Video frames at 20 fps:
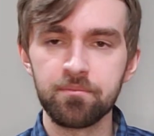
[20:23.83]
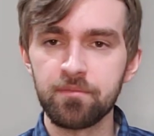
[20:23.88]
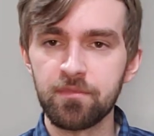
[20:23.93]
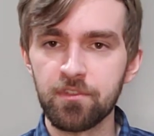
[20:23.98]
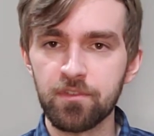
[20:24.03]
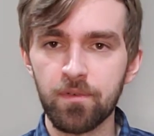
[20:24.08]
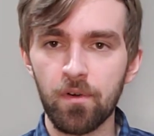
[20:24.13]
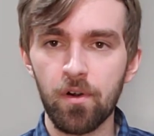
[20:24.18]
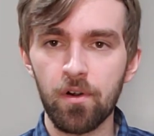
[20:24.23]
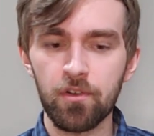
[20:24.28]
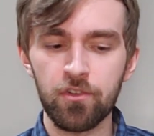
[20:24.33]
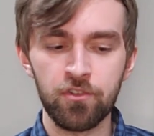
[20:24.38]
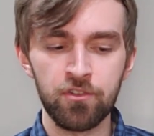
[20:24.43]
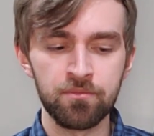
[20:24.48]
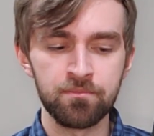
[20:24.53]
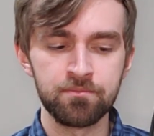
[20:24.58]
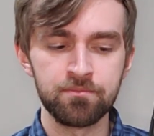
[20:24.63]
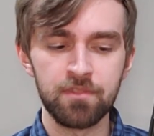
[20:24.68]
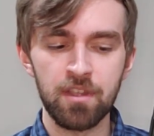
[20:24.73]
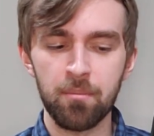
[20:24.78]
as far as
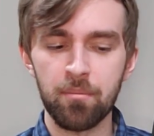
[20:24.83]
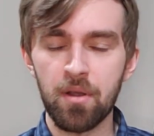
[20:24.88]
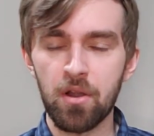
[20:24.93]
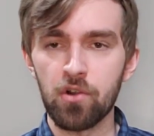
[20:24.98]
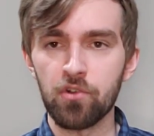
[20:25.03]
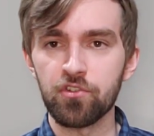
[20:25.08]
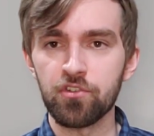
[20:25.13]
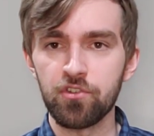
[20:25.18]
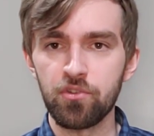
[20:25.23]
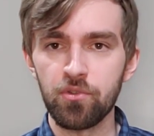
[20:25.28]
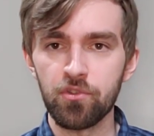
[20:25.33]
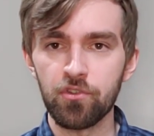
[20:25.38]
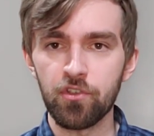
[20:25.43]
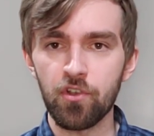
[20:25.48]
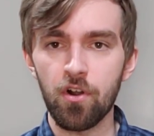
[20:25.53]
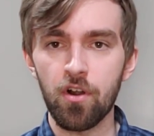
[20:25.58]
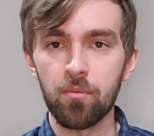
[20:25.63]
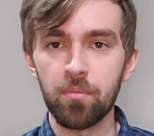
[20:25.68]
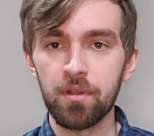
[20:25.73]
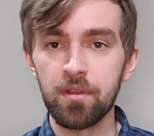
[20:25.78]
comparison to the
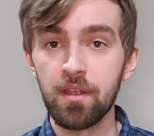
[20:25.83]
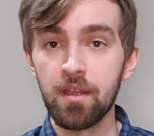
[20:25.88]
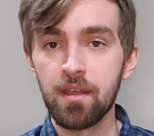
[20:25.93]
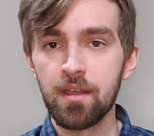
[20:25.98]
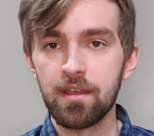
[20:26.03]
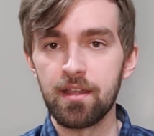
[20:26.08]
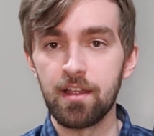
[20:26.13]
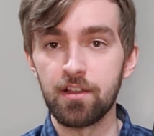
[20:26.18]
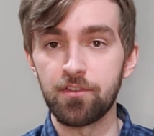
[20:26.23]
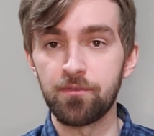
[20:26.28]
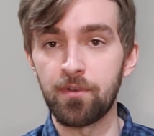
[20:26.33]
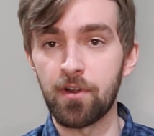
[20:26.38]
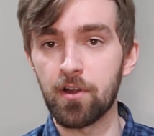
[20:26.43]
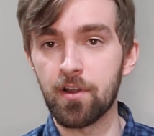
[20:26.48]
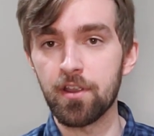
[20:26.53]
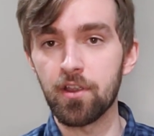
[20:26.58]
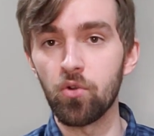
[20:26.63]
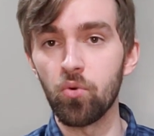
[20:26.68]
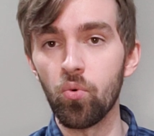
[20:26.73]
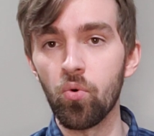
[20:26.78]
Scar, but it's
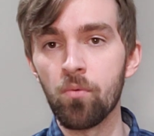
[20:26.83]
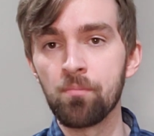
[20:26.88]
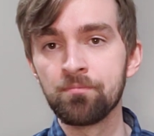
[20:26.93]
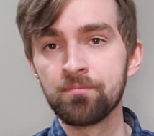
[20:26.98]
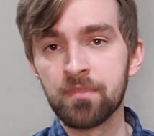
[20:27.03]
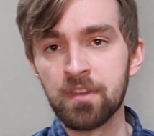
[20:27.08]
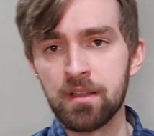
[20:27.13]
very cool.